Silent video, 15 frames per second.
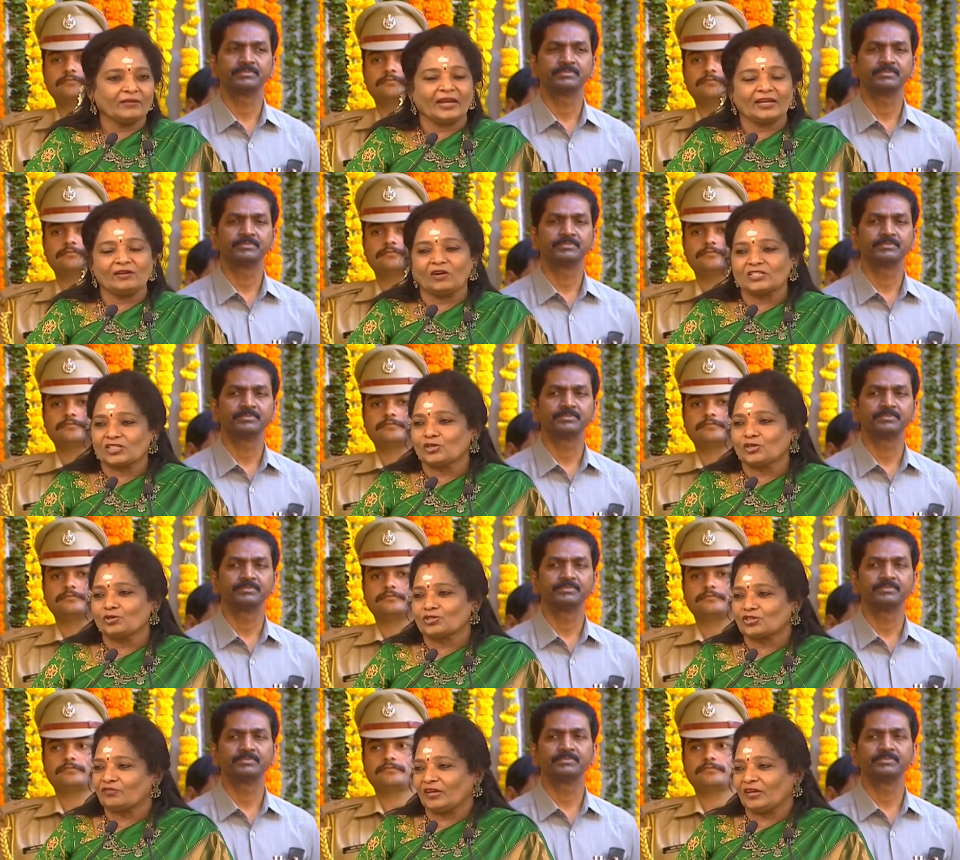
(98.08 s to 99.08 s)
Speaker 1: I also
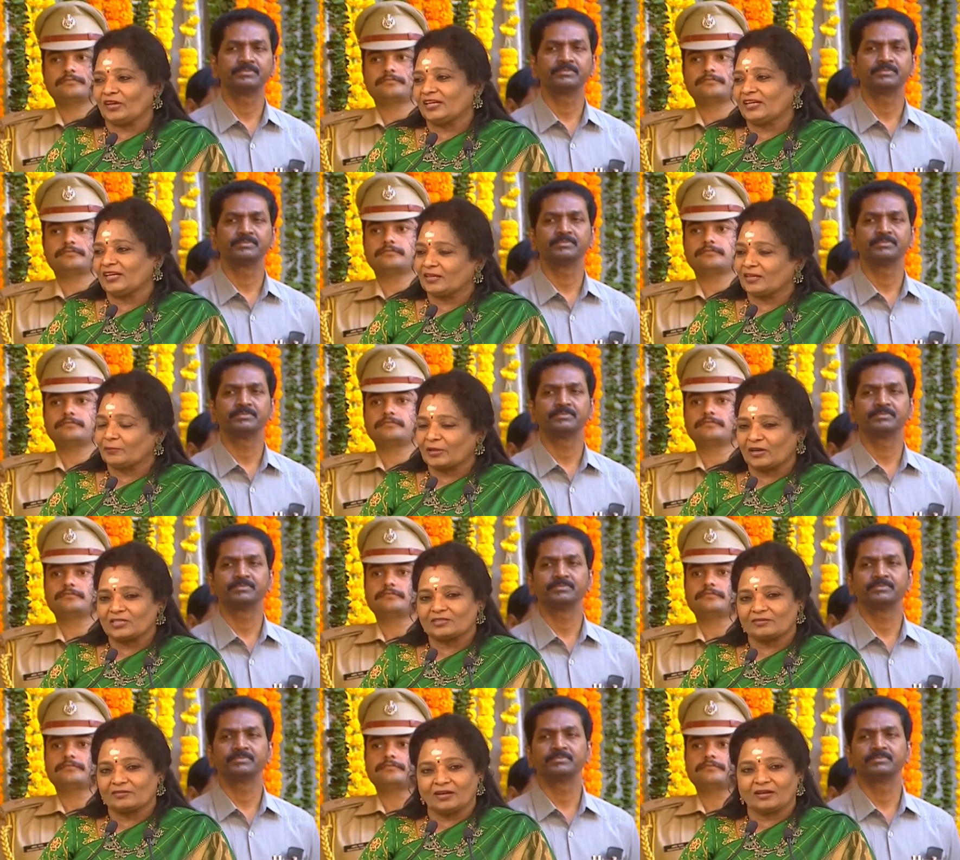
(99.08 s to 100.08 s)
used to funnily think,
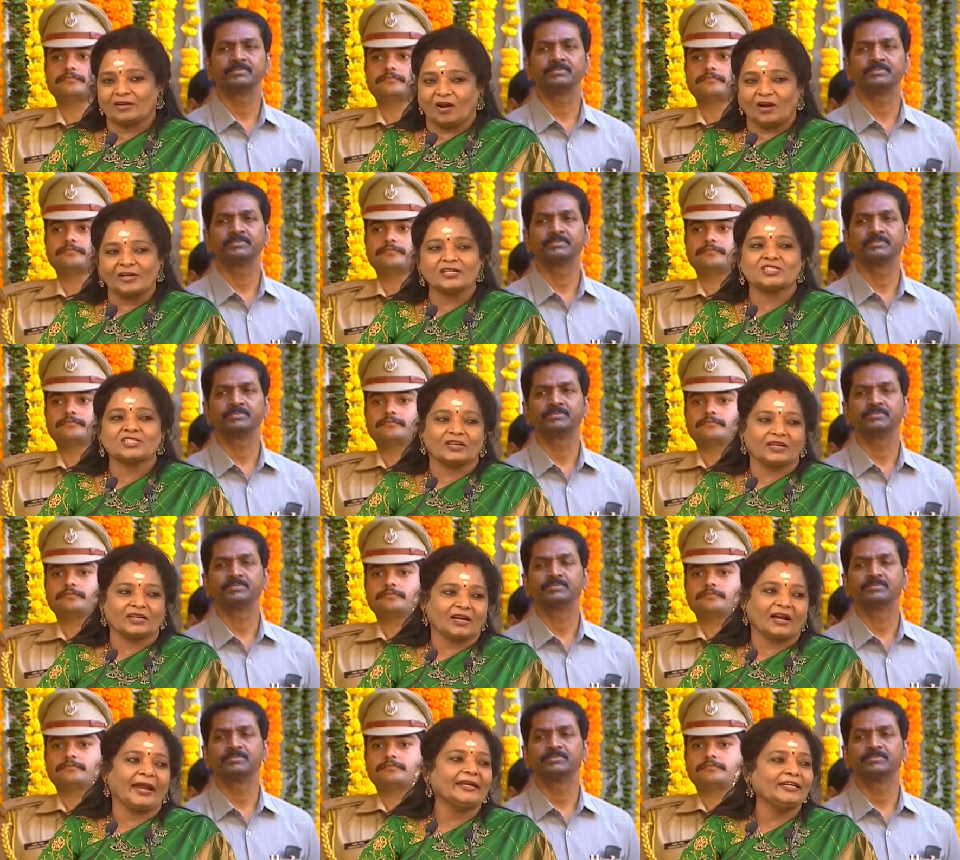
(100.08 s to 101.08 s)
because God is
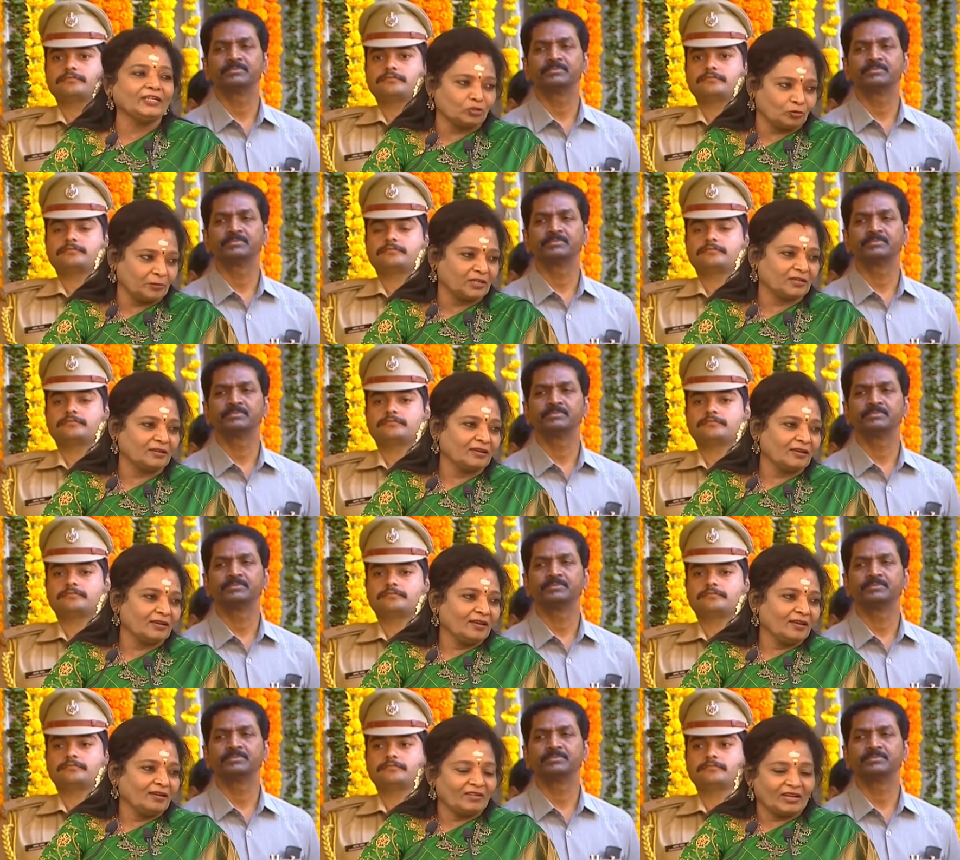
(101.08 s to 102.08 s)
very kind to me.
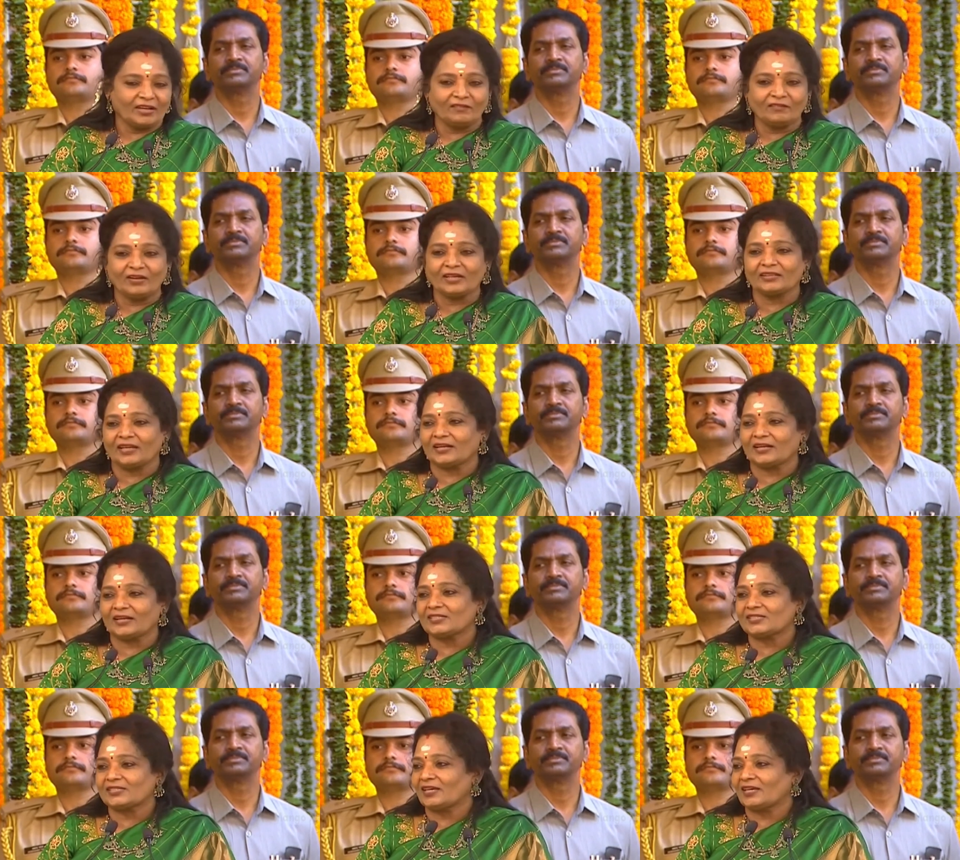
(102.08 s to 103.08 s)
Whenever there
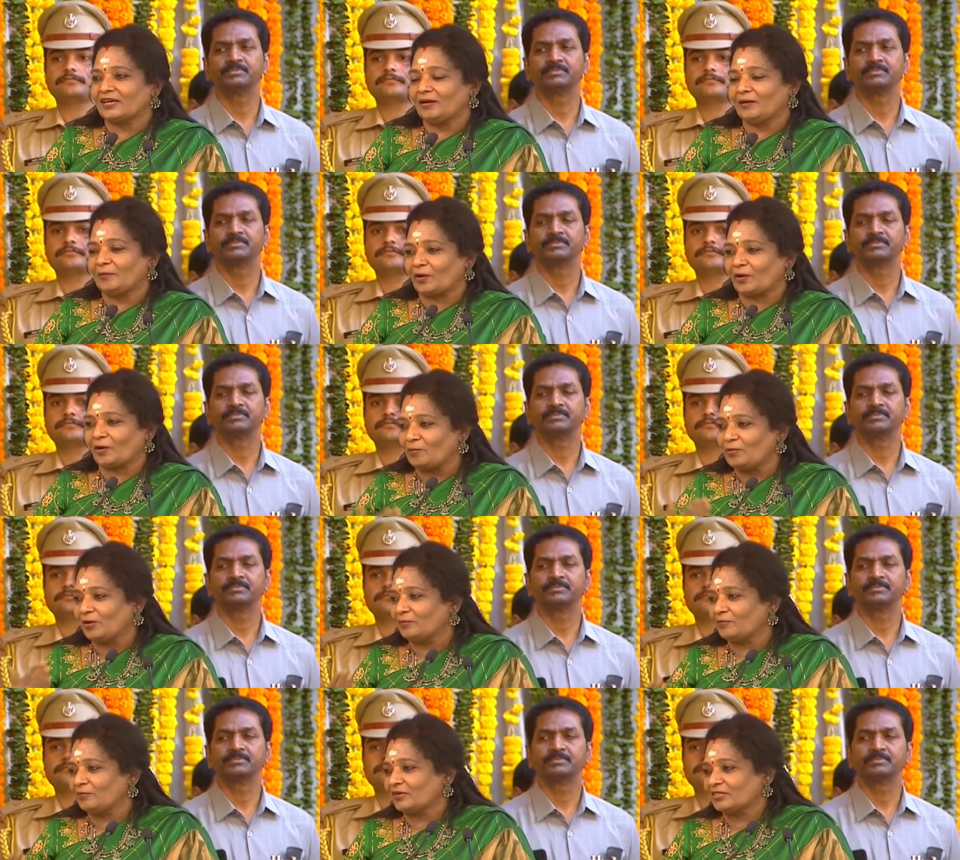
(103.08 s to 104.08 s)
is a
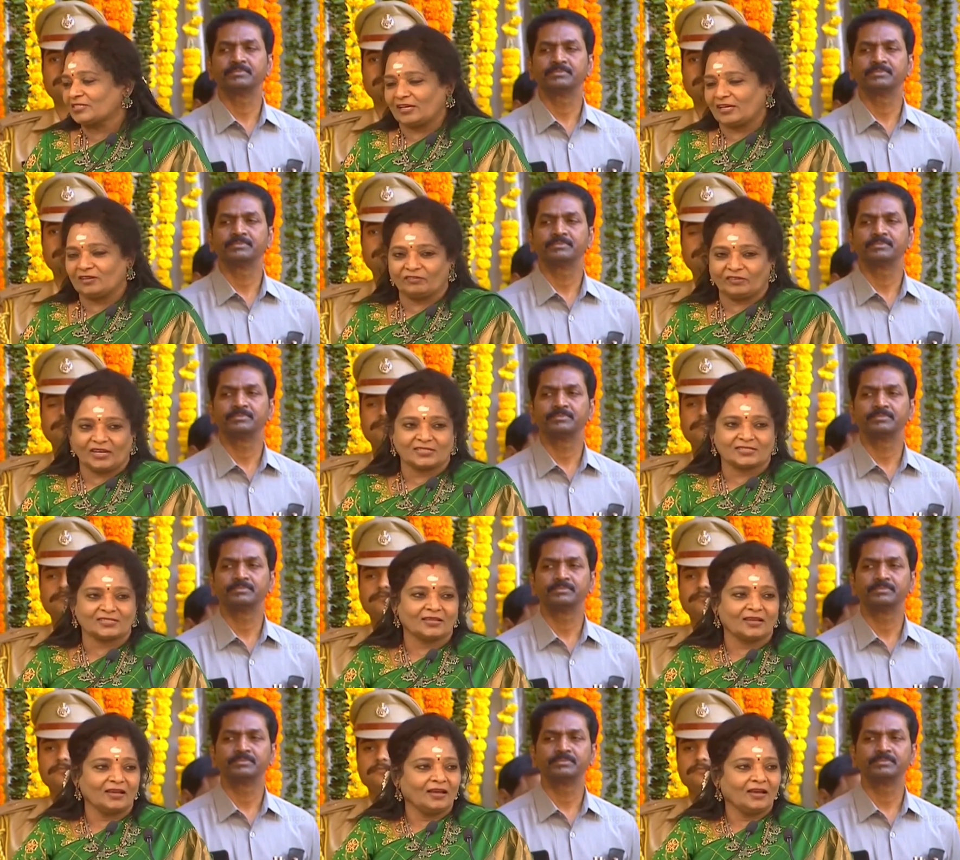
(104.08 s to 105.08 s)
problem which I face,
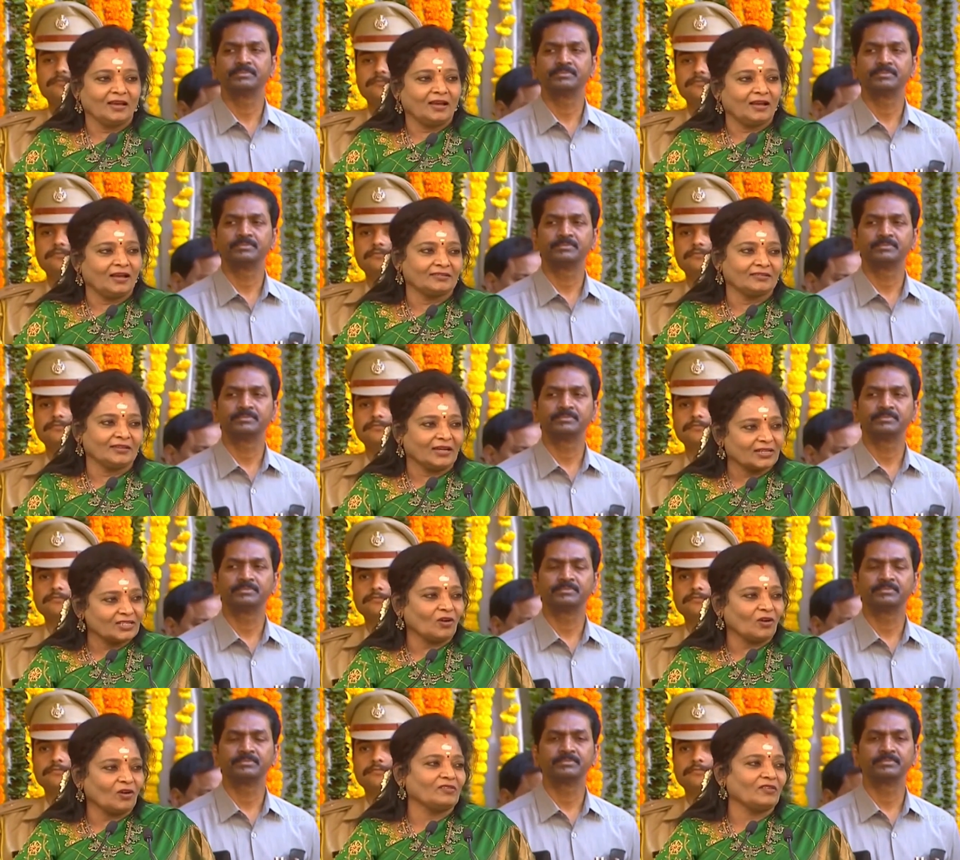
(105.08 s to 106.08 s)
there
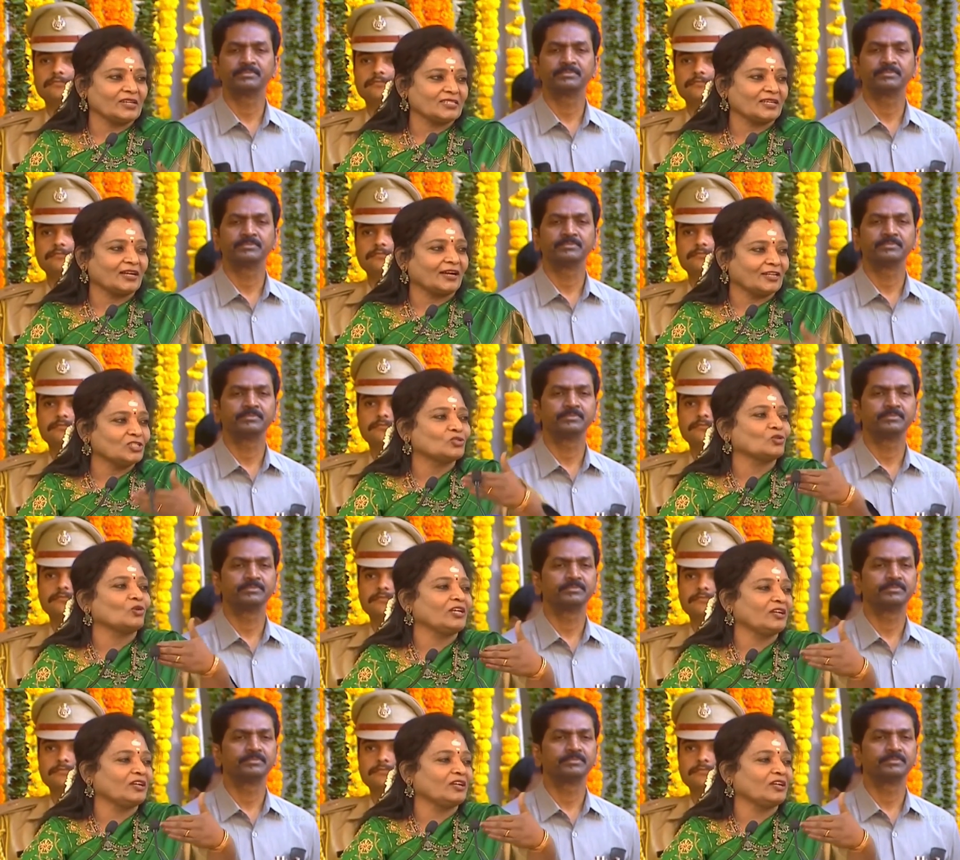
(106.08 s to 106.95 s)
is always a consoling